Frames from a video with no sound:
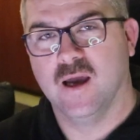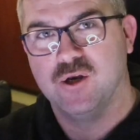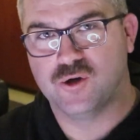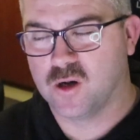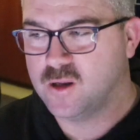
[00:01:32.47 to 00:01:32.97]

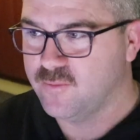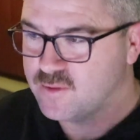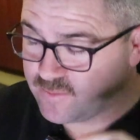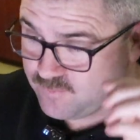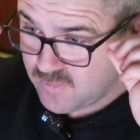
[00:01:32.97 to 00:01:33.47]
He shot a lot
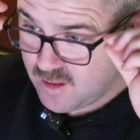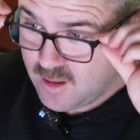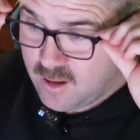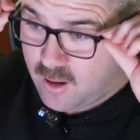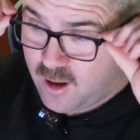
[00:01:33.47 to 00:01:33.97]
with it.
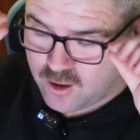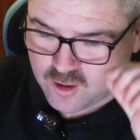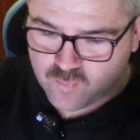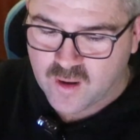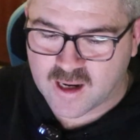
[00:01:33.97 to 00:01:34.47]
I
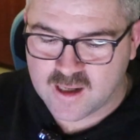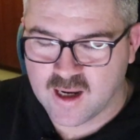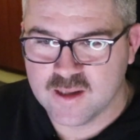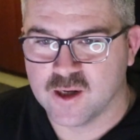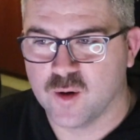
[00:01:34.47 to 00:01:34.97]
got it back,
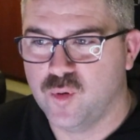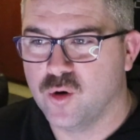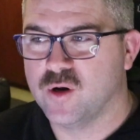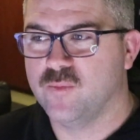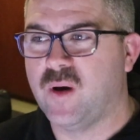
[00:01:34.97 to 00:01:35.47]
and then I
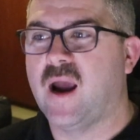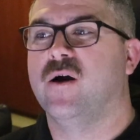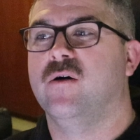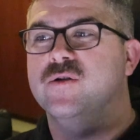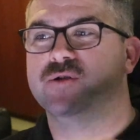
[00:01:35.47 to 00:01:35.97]
put it
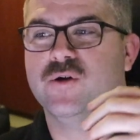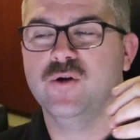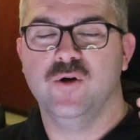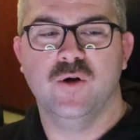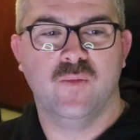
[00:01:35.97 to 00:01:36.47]
back
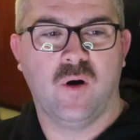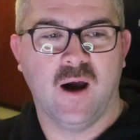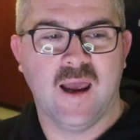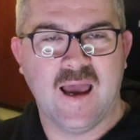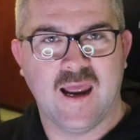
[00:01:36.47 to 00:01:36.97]
onto
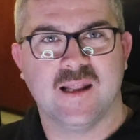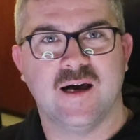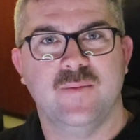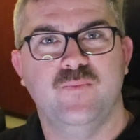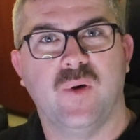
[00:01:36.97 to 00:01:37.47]
my
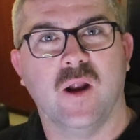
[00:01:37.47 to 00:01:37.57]
Adler,